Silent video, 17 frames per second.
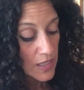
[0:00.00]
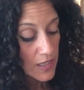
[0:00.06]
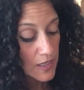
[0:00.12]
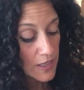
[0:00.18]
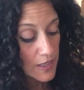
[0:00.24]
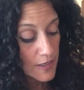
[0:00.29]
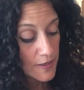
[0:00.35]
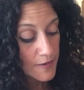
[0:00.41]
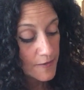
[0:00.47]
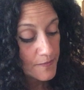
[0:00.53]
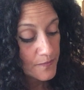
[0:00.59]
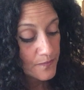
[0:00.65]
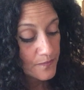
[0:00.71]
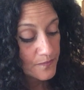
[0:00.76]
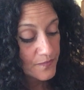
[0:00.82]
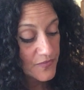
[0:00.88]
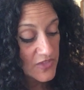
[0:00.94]

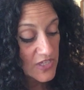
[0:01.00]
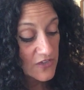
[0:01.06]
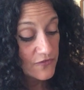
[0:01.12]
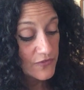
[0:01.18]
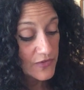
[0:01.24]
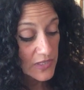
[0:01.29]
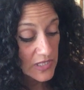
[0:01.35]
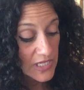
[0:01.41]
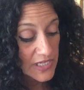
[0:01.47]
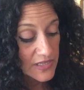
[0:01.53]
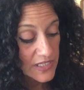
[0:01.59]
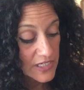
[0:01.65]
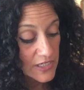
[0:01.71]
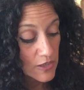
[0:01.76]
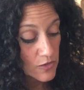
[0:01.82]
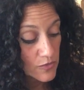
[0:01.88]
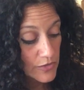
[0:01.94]
Um, they feel like
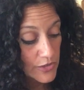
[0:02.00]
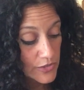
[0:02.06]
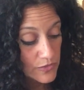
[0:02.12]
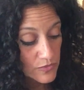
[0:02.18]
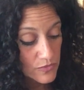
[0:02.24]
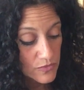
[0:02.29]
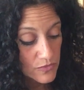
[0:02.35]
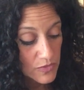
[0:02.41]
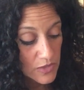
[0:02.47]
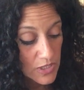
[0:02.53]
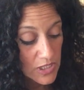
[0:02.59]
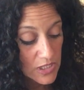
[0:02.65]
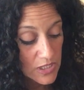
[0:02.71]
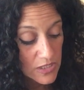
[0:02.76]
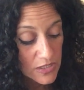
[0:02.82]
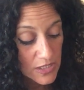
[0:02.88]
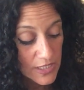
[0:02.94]
they owe you
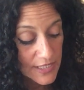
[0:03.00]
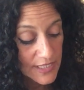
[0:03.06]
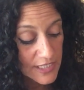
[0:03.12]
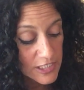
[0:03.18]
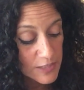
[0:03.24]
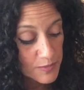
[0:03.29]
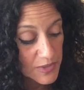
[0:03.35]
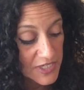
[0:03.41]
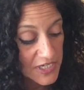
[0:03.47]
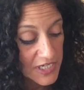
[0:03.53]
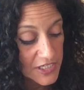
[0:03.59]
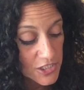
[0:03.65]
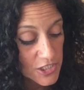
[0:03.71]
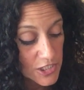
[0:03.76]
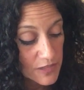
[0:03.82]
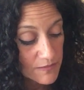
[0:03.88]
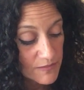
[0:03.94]
an
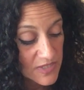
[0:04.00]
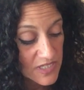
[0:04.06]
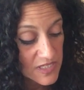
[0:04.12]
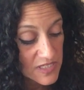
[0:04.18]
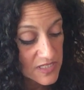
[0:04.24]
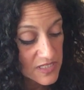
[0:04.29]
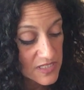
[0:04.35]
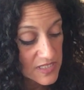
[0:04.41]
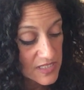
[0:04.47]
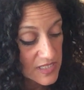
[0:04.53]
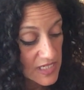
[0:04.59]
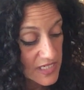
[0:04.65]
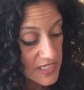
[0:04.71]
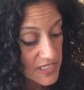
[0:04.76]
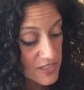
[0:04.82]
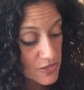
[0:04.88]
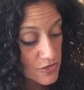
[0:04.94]
explanation because
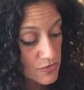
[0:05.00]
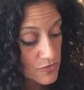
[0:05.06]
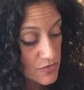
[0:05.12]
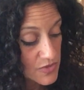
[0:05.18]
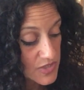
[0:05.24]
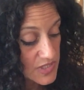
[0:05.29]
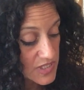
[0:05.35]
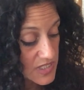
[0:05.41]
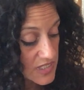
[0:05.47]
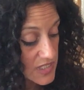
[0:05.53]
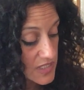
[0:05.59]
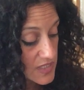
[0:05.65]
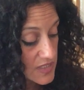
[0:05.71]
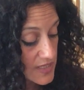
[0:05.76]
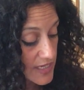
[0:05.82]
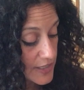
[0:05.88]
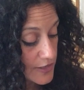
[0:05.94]
they do
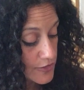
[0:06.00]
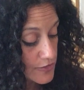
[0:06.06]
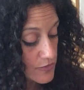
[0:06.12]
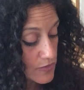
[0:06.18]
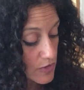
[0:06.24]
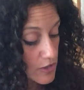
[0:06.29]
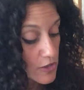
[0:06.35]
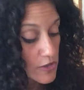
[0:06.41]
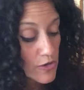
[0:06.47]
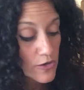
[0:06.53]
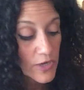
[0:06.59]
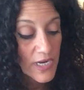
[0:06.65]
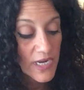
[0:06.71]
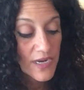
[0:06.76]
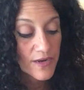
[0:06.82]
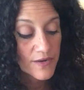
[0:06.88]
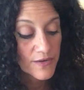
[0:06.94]
see that you are
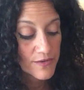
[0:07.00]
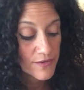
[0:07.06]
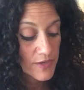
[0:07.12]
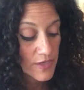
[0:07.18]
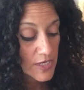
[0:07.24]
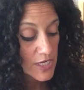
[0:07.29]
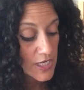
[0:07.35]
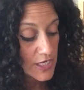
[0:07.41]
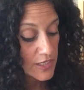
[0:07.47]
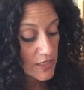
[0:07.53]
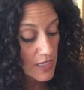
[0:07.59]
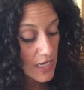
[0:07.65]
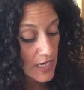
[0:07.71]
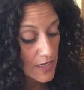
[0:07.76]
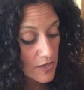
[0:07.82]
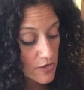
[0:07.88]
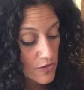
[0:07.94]
hurting,
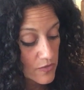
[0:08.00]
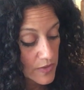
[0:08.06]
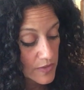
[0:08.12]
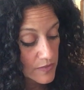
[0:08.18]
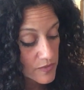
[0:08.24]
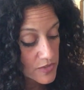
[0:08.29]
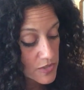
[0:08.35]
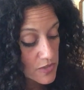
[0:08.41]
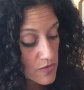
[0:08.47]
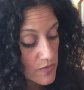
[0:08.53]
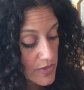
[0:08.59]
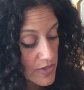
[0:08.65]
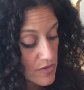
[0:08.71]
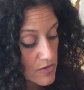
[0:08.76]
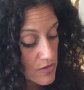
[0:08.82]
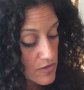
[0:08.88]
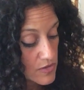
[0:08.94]
not knowing what's
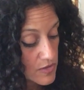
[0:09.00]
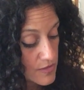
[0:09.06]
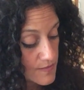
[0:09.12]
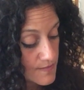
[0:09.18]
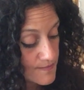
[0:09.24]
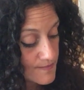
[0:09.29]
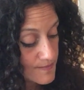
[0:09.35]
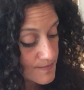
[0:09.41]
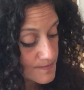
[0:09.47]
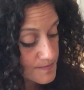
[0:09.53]
going on,